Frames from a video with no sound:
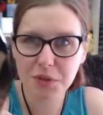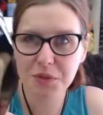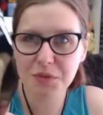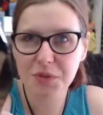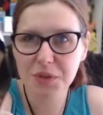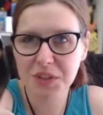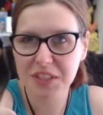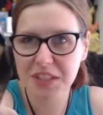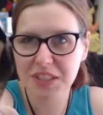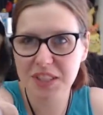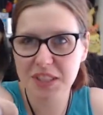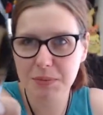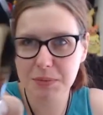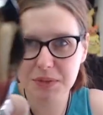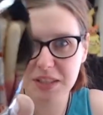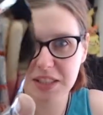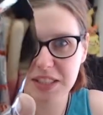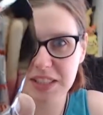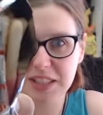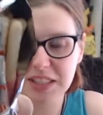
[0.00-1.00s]
you can see it,
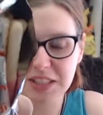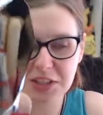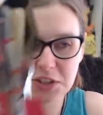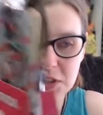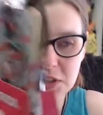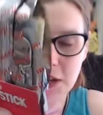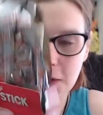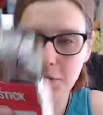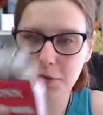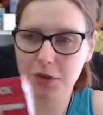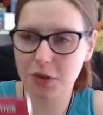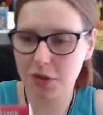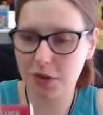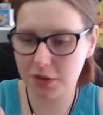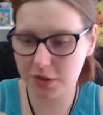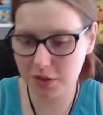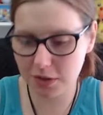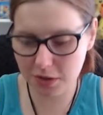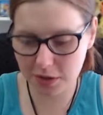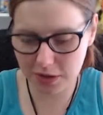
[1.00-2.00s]
but these are suffered
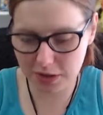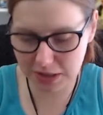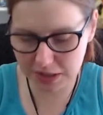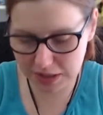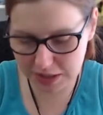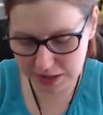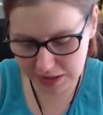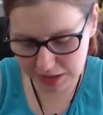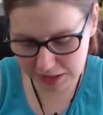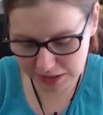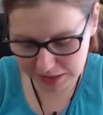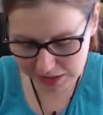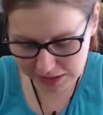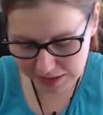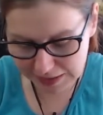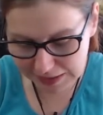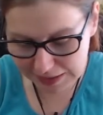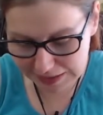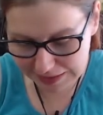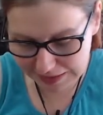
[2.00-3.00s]
under the Danish
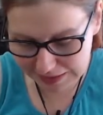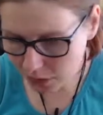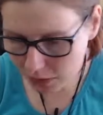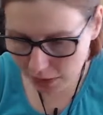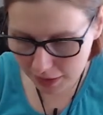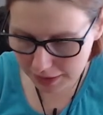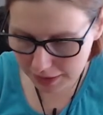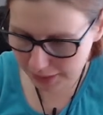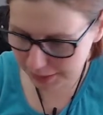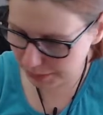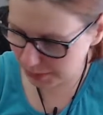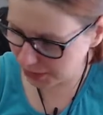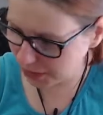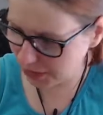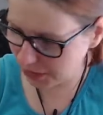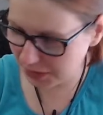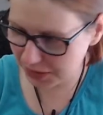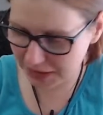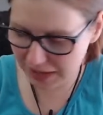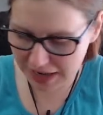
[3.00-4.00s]
heat. Um,
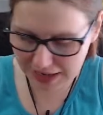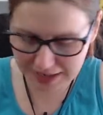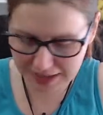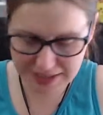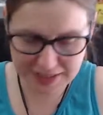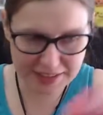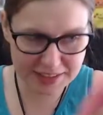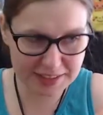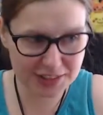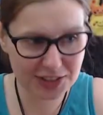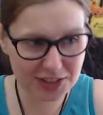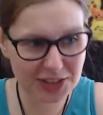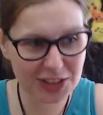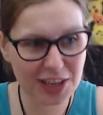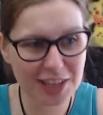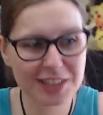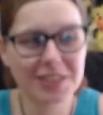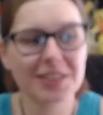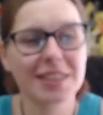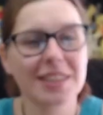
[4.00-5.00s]
so they are kind of
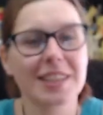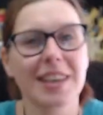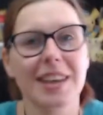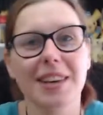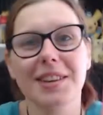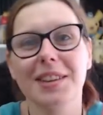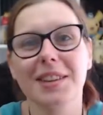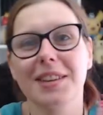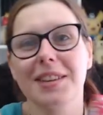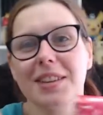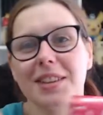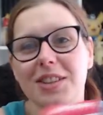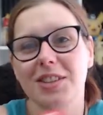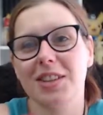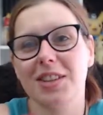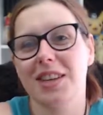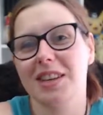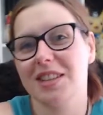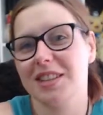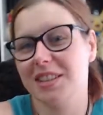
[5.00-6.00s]
stuck together. The
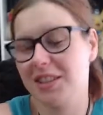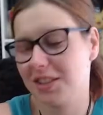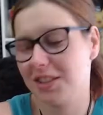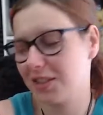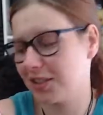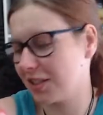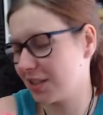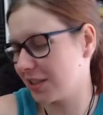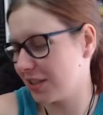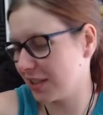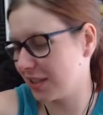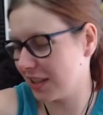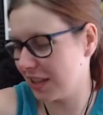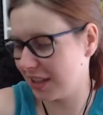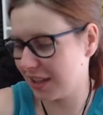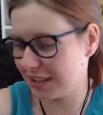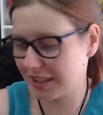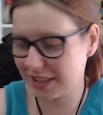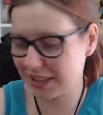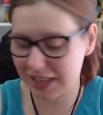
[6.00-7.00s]
chocolate are stuck together
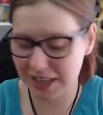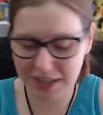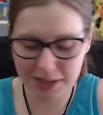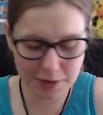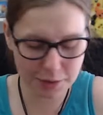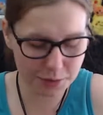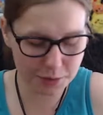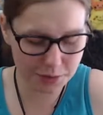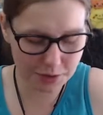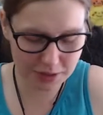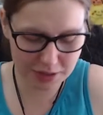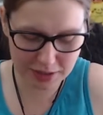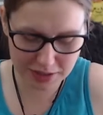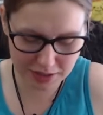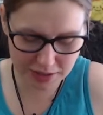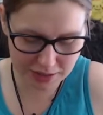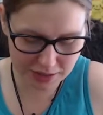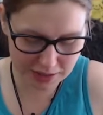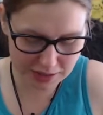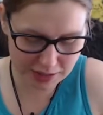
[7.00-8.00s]
inside. I could not
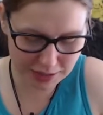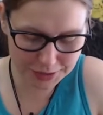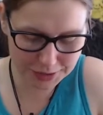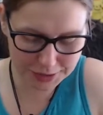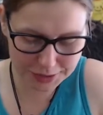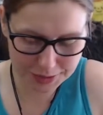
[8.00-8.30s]
get it out.